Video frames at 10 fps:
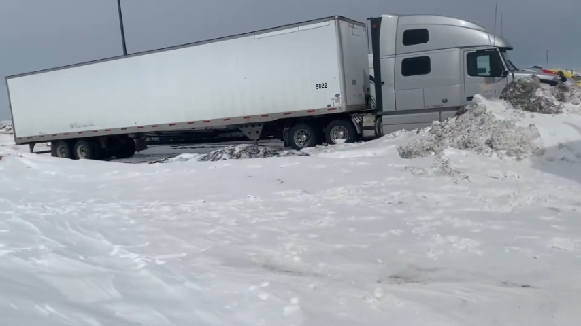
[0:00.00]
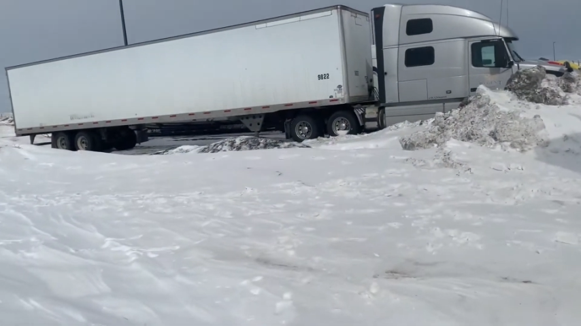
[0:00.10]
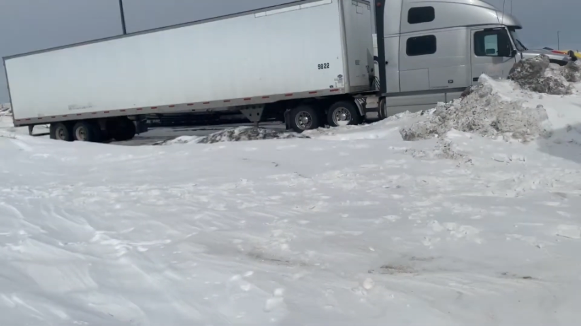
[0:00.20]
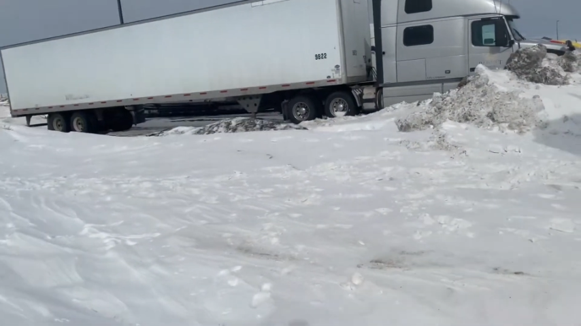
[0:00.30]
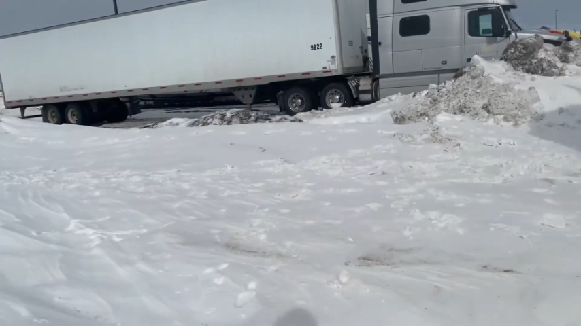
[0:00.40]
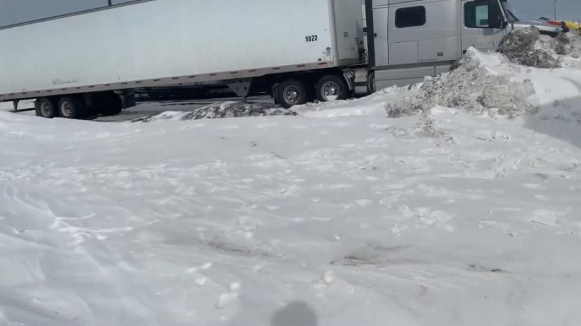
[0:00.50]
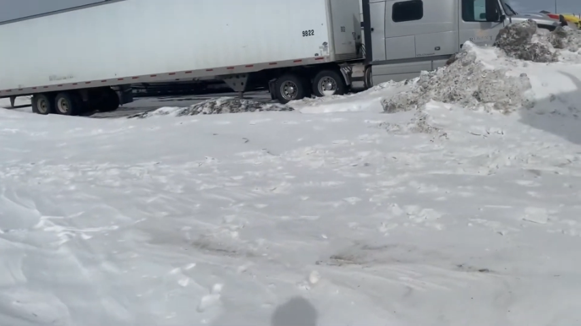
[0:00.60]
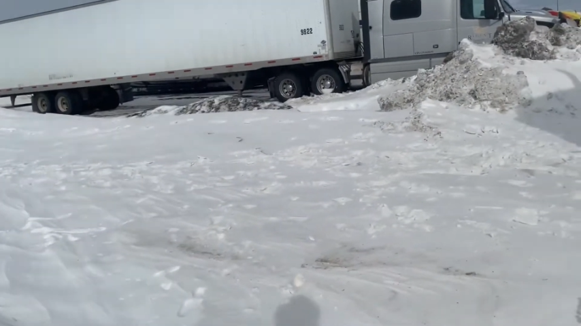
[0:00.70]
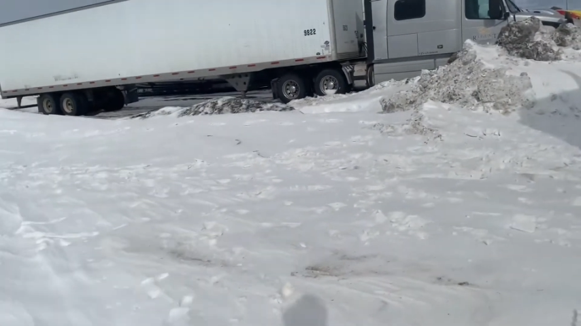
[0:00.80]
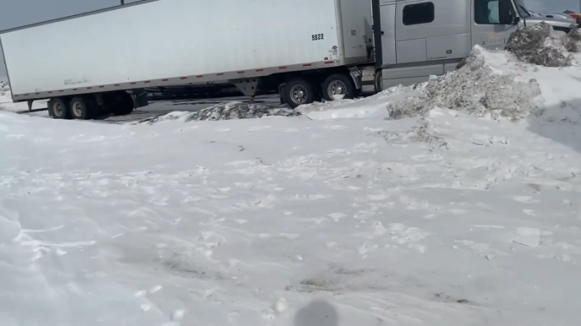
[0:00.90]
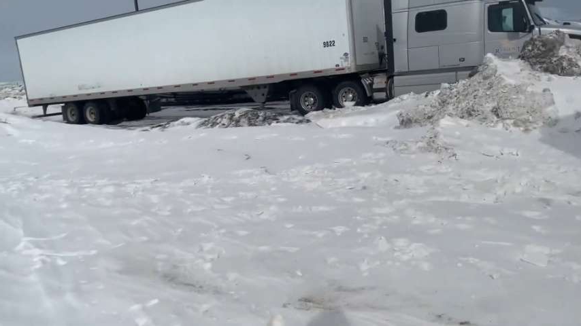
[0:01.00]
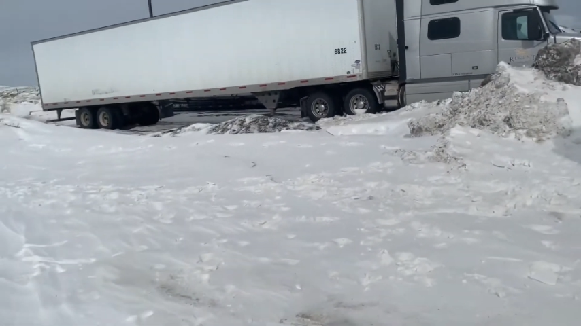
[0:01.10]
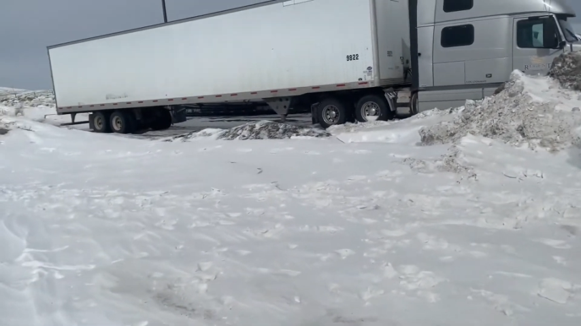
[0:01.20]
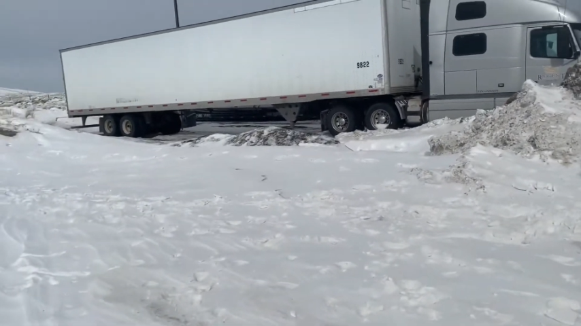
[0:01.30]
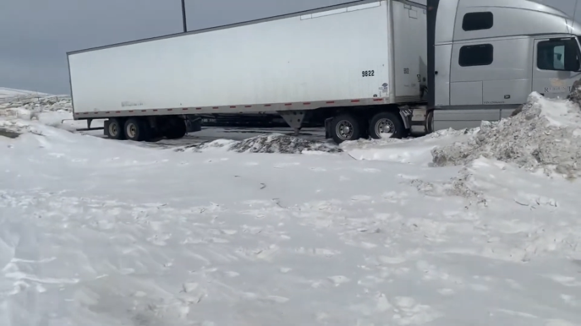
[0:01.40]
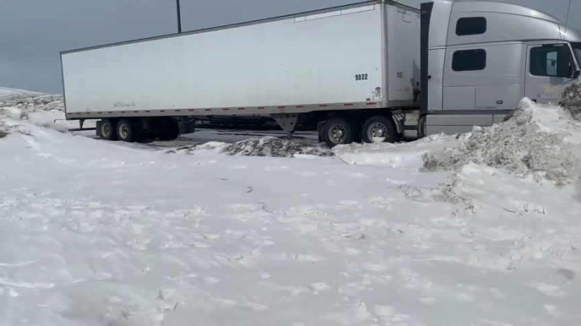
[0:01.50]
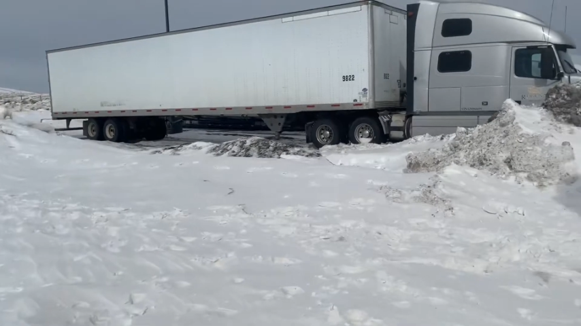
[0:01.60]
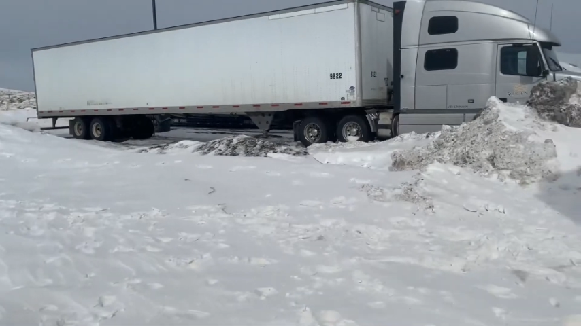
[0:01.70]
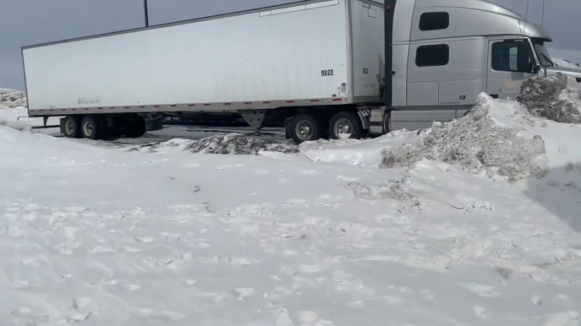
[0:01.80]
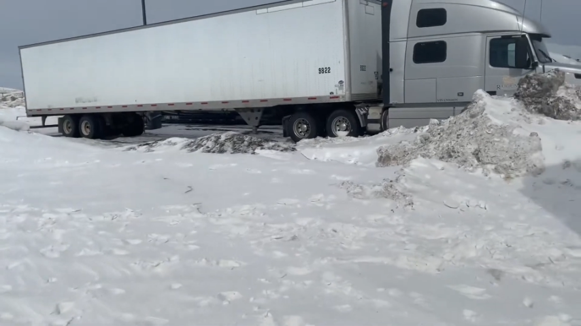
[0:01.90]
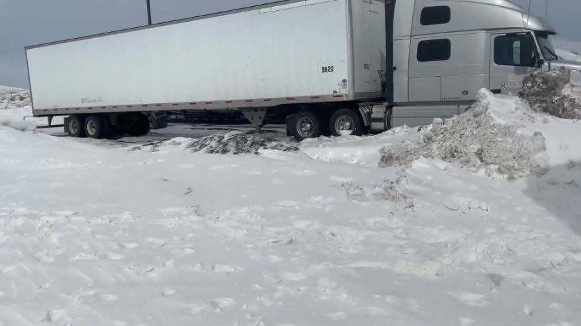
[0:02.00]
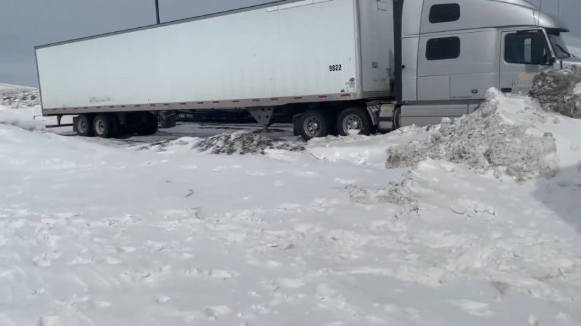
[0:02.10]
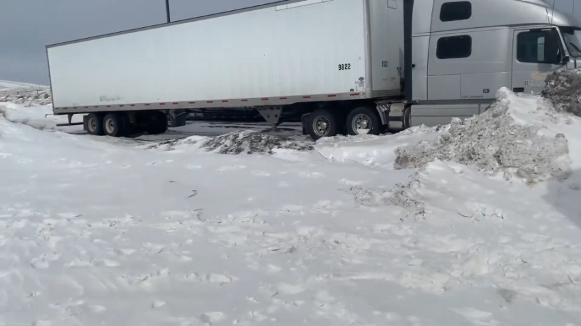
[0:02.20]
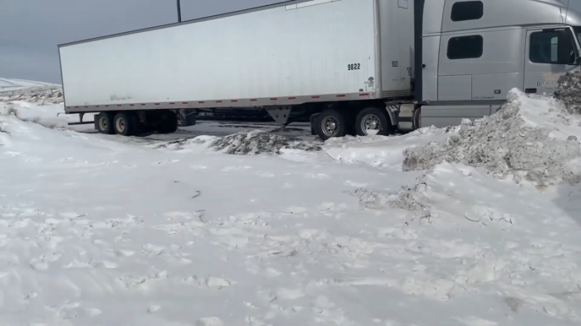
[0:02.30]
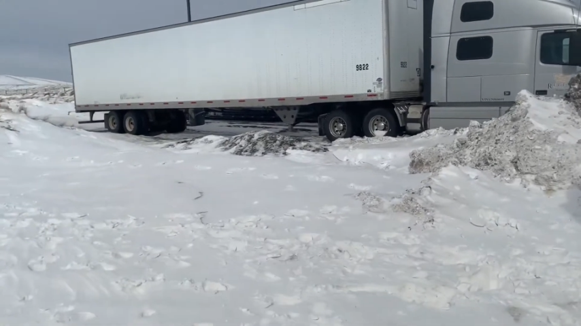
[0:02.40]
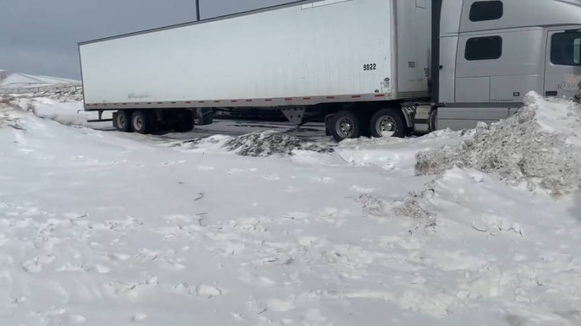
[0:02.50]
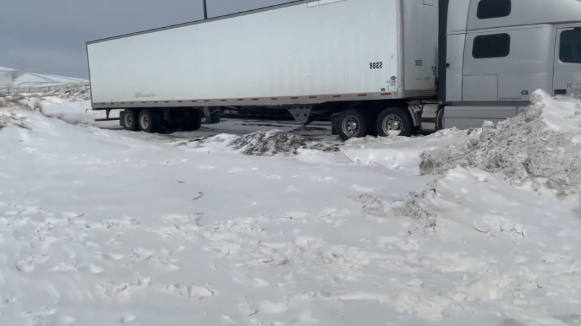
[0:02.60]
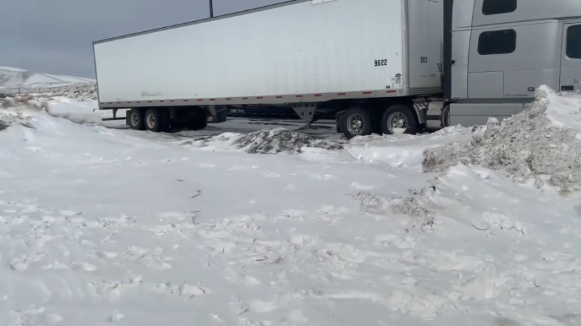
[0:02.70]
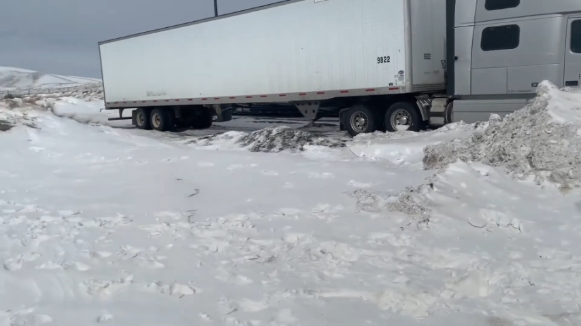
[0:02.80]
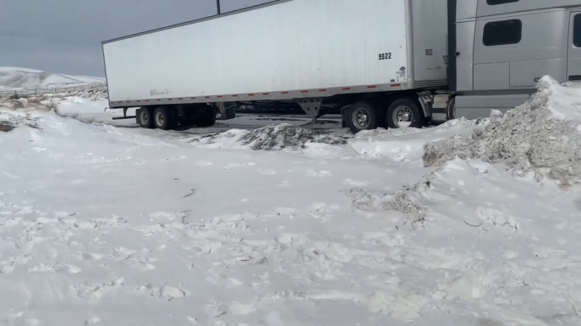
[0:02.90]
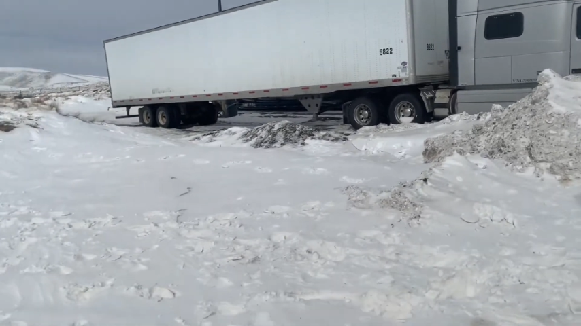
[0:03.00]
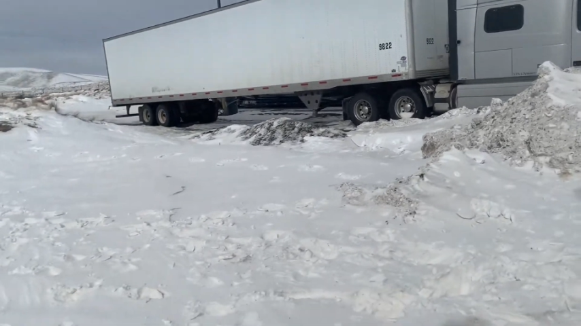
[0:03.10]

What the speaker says: [unreadable: no face in view]